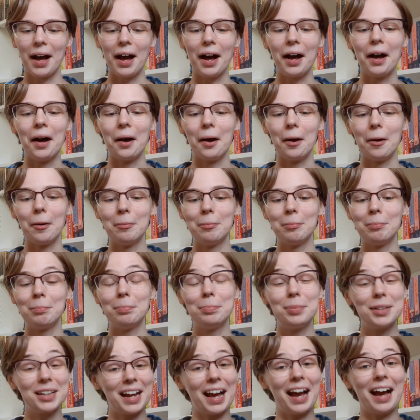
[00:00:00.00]
But
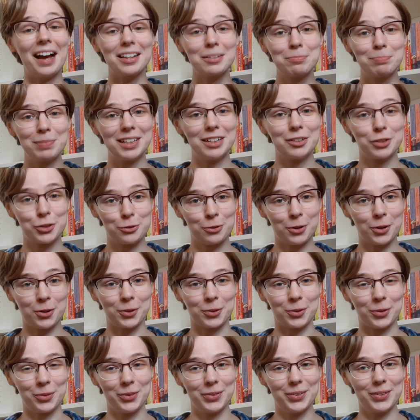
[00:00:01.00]
it has been a
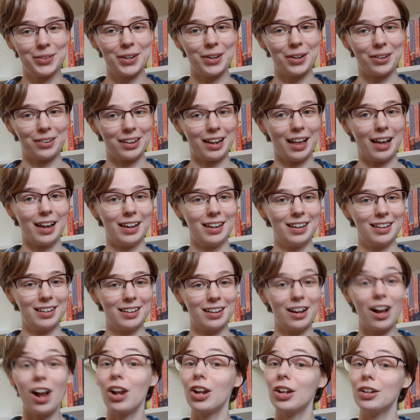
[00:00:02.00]
struggle.
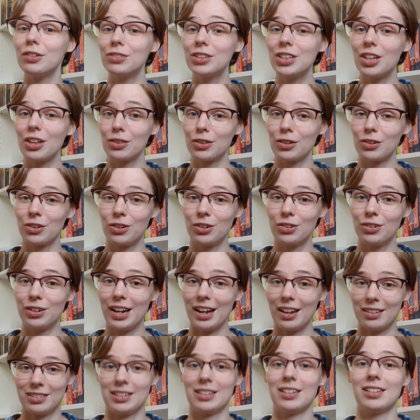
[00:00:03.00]
Unlike a lot of the other
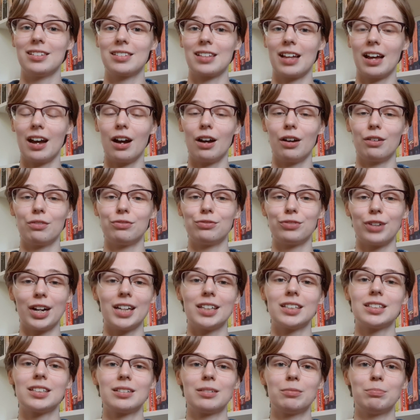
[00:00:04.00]
essays that I've
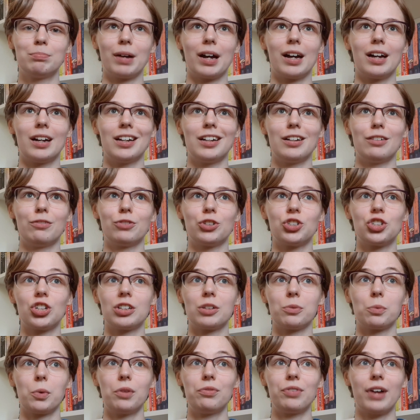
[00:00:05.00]
read by
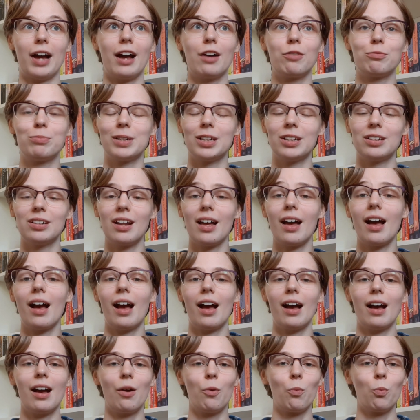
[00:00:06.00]
Virginia Woolf have been
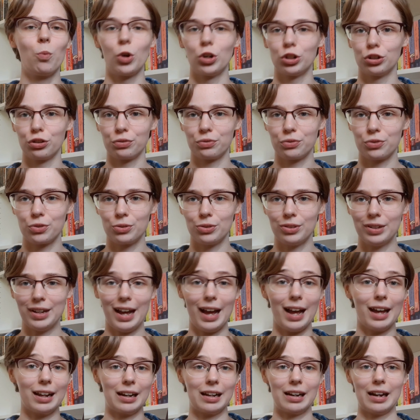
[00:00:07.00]
wonderful
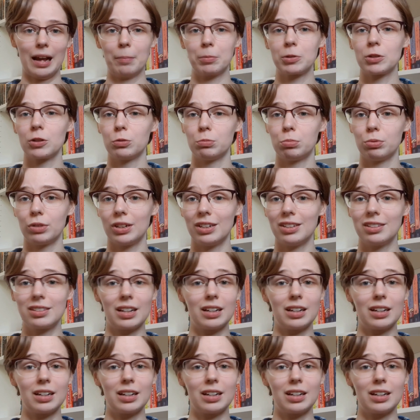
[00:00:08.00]
and an absolute breeze.